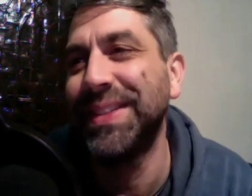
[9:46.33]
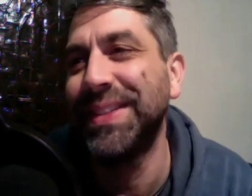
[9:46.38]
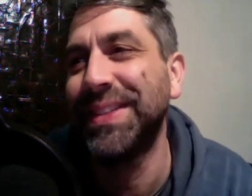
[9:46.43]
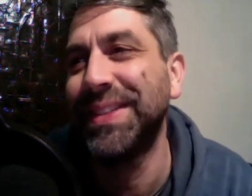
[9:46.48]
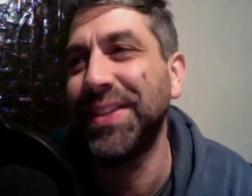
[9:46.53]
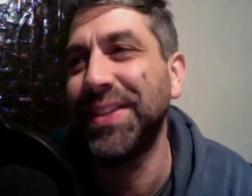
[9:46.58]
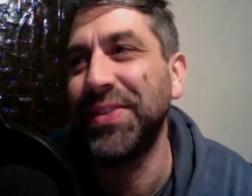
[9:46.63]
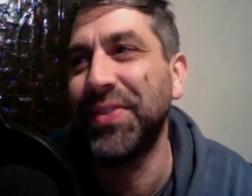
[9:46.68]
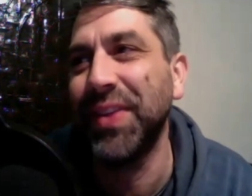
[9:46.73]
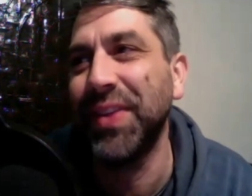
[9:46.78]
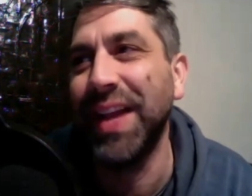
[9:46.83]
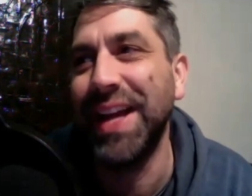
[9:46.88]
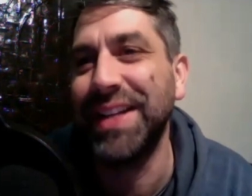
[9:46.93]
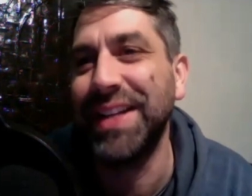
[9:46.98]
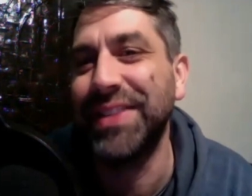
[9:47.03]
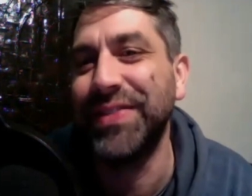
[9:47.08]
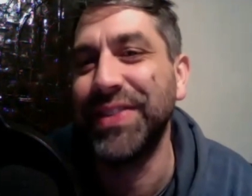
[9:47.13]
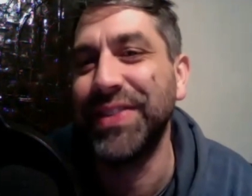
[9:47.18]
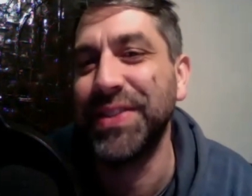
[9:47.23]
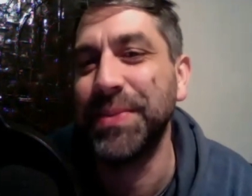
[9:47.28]
social
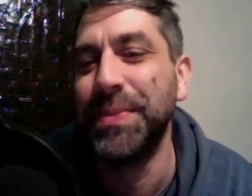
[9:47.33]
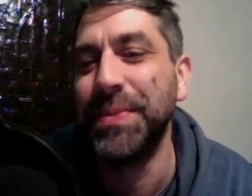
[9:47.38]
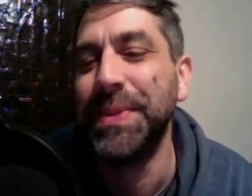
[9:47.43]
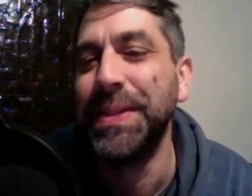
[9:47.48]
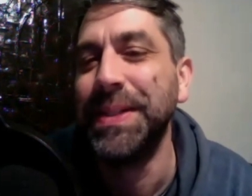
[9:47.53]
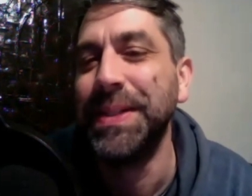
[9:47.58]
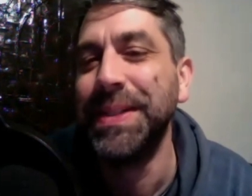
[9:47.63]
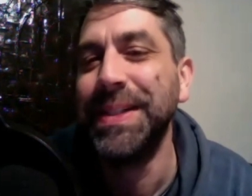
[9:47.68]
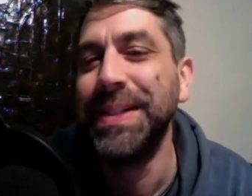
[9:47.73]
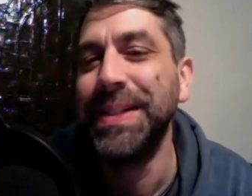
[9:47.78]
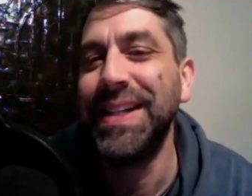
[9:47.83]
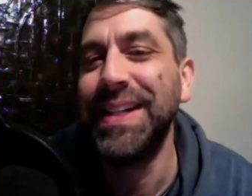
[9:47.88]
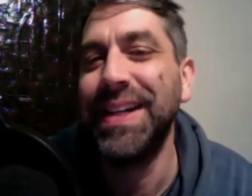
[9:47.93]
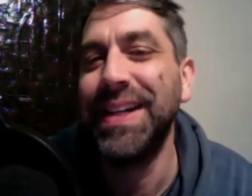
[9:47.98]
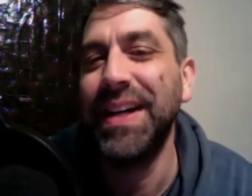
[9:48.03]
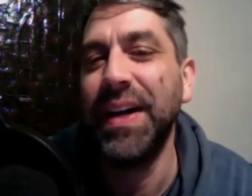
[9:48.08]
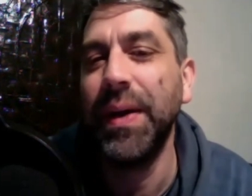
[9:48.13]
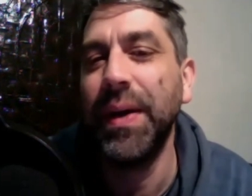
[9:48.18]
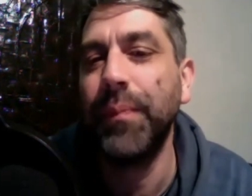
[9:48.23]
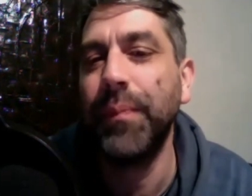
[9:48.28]
activism
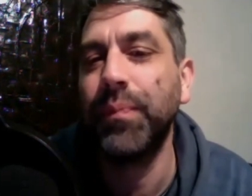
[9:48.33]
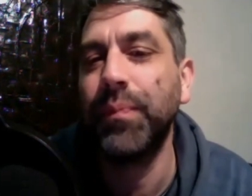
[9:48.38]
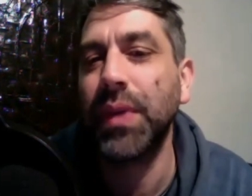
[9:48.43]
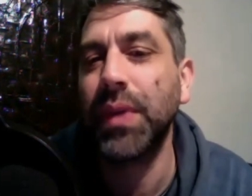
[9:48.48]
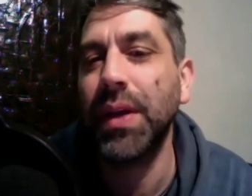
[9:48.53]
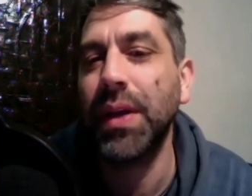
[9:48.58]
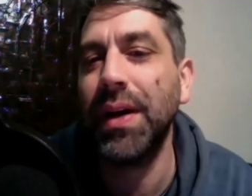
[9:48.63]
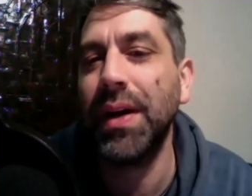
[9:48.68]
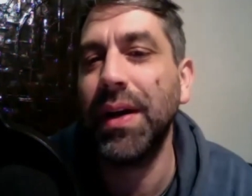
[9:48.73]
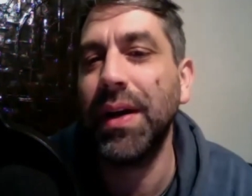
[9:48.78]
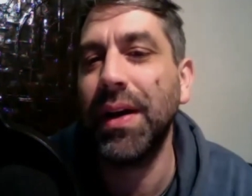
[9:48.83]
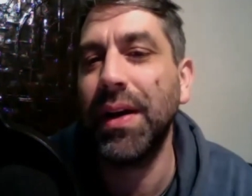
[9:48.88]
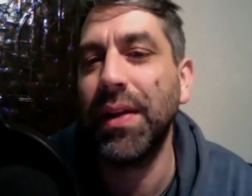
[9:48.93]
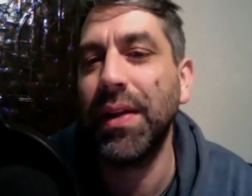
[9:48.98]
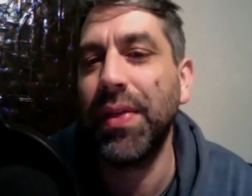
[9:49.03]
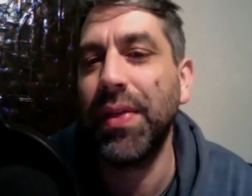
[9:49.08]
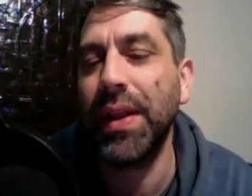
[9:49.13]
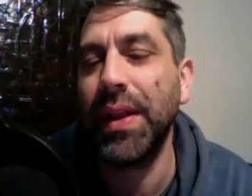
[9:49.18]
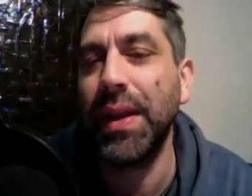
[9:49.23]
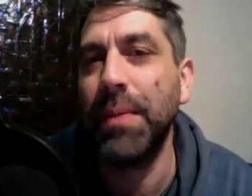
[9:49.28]
um and I
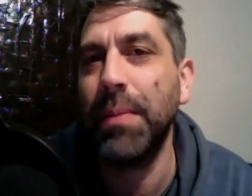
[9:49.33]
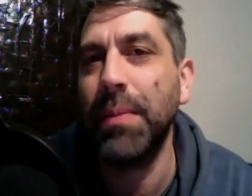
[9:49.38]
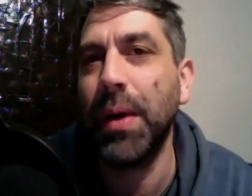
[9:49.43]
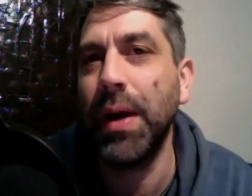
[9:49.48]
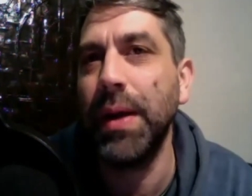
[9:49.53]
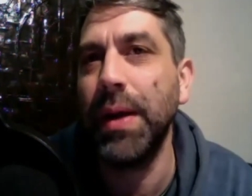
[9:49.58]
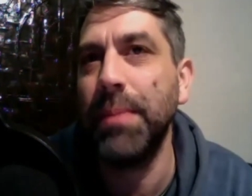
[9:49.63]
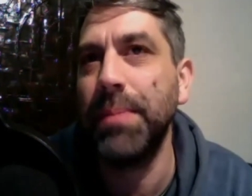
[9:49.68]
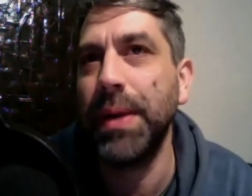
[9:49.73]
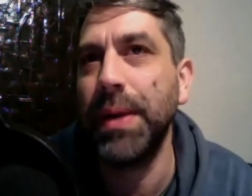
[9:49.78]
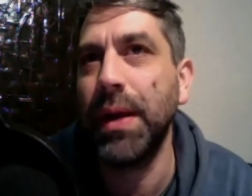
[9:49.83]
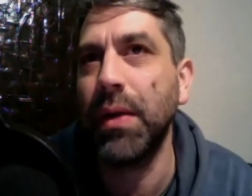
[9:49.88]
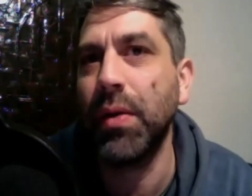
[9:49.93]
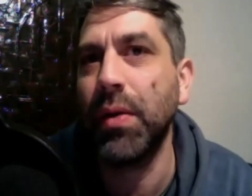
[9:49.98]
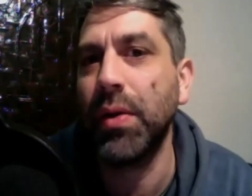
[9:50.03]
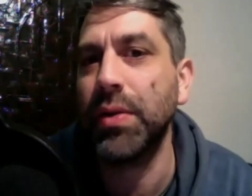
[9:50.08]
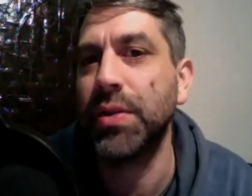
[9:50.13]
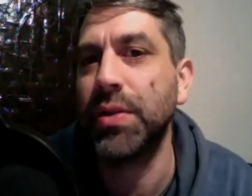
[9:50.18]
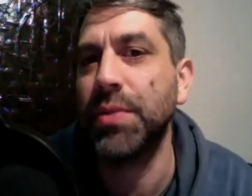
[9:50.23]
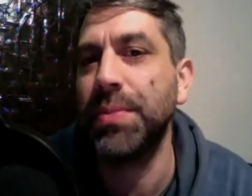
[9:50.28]
think there might be a
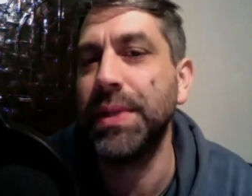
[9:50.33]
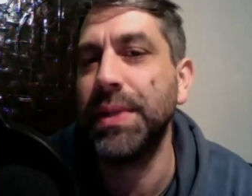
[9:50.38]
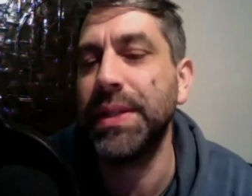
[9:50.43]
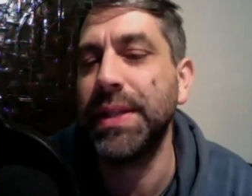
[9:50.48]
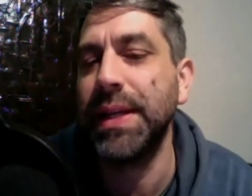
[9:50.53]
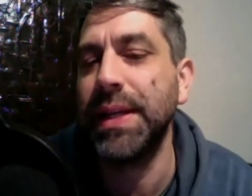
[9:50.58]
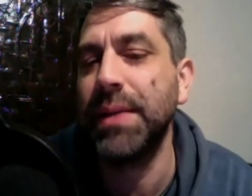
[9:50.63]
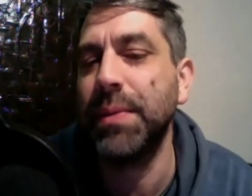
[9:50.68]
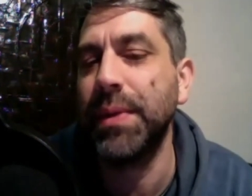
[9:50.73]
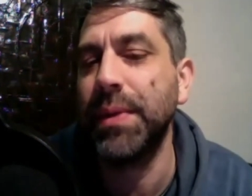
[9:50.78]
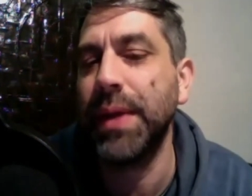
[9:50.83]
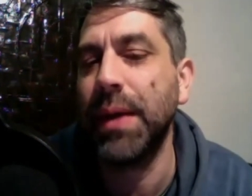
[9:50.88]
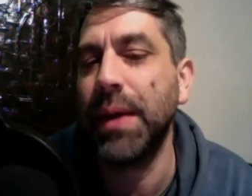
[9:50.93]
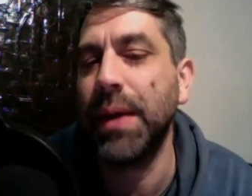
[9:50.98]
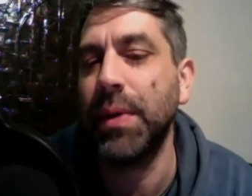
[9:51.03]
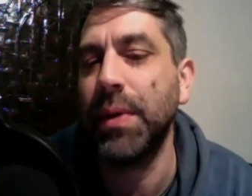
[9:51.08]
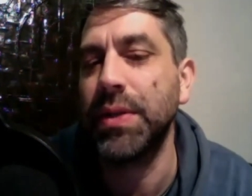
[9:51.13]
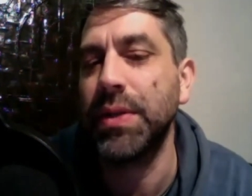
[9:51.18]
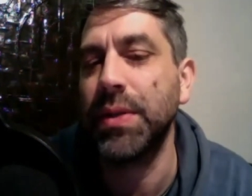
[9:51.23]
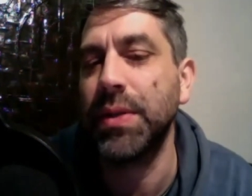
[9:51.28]
lot to be said with that
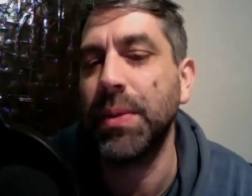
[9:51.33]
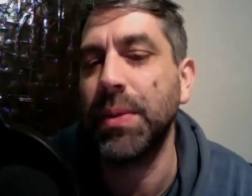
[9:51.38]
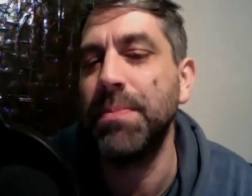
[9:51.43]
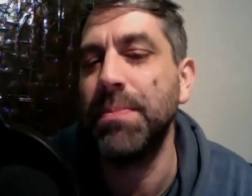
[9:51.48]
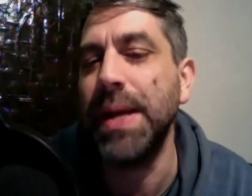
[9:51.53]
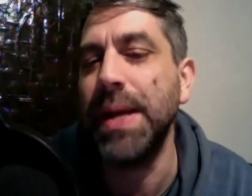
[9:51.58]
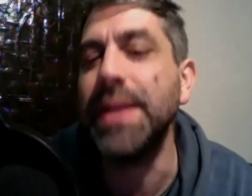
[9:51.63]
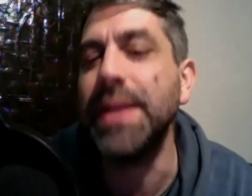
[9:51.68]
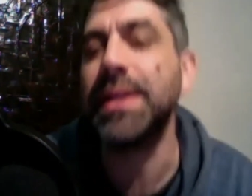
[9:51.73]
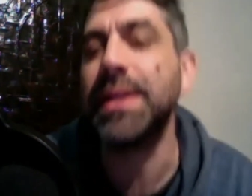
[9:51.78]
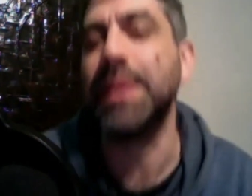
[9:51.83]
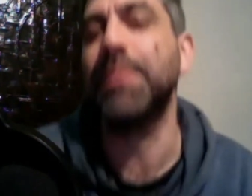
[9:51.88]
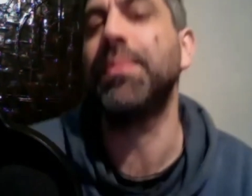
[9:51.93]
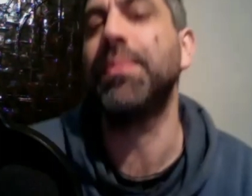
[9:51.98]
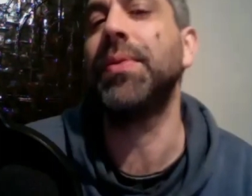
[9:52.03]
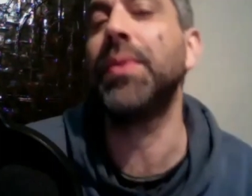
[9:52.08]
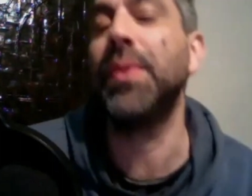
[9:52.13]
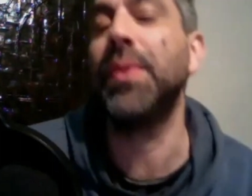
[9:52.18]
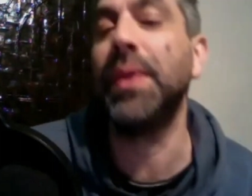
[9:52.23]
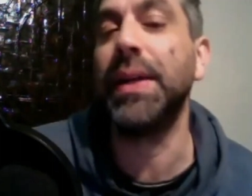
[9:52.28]
one. So I mentioned it
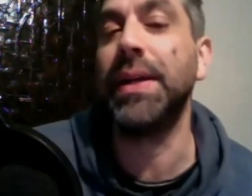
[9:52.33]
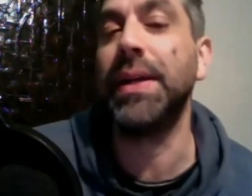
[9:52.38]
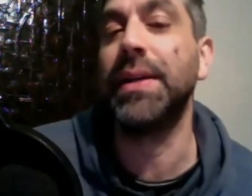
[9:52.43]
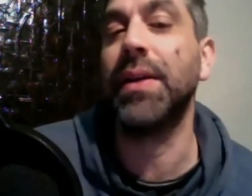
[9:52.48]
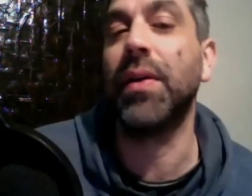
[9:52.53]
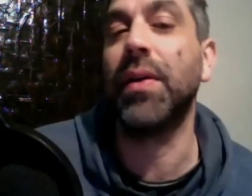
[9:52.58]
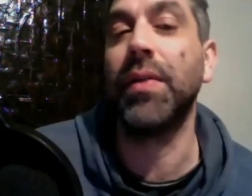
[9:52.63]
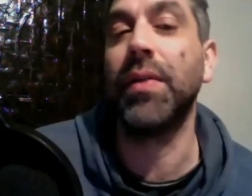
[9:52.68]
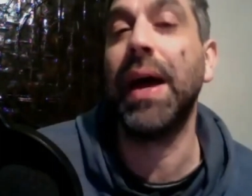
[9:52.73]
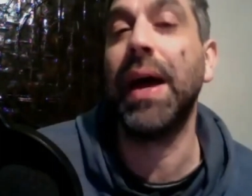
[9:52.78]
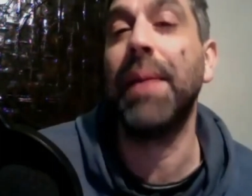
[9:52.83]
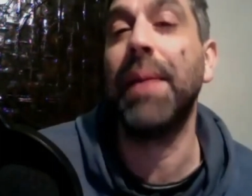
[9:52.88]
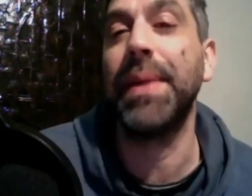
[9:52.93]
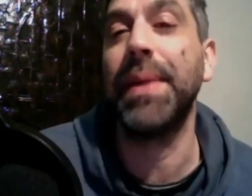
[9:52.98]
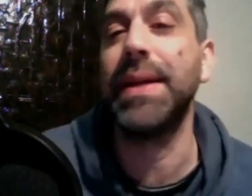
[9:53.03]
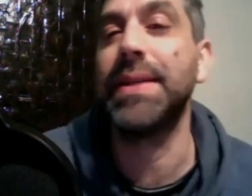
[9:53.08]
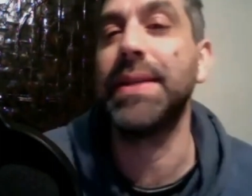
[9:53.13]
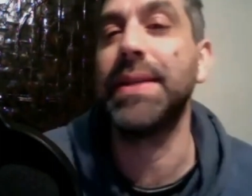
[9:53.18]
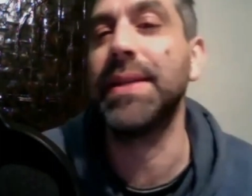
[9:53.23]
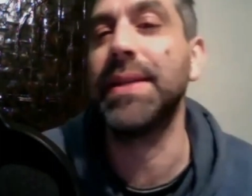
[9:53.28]
purely uh, on that
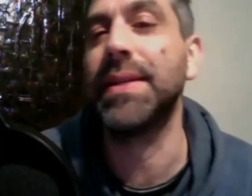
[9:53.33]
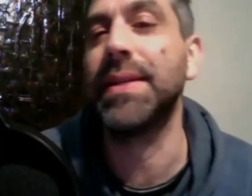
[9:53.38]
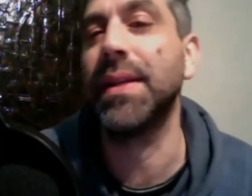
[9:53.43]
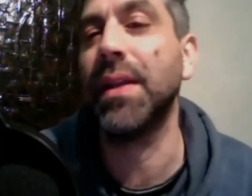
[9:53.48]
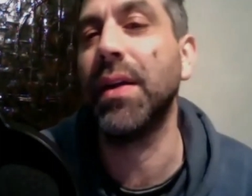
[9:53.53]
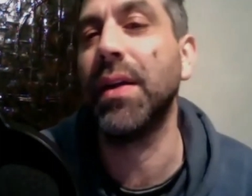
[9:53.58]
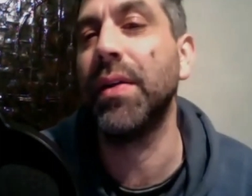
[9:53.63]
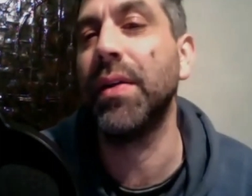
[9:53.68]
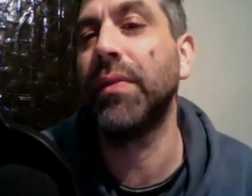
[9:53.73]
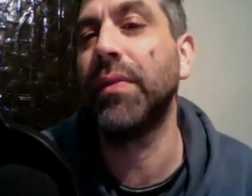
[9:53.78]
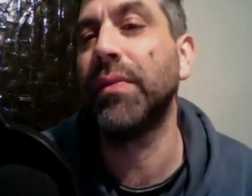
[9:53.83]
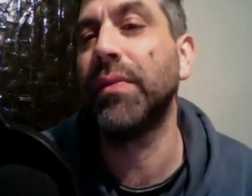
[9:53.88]
basis alone.